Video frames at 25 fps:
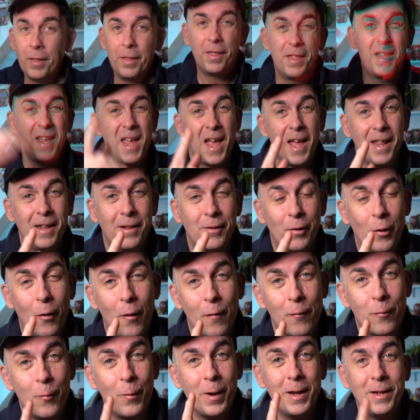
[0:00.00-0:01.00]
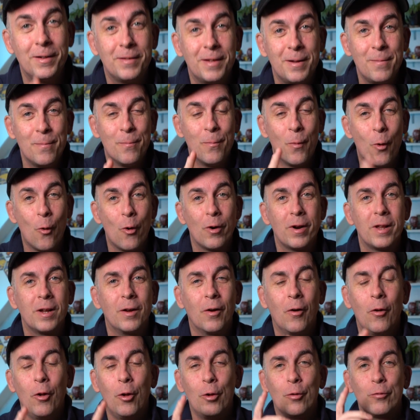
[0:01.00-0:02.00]
The end of Wednesday morning
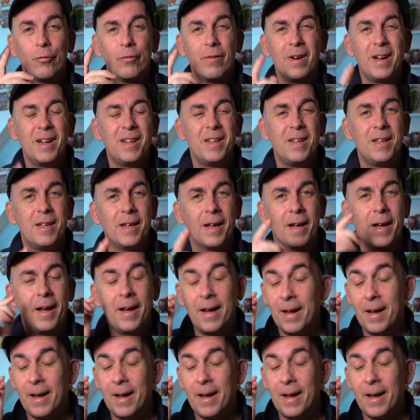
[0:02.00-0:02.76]
already.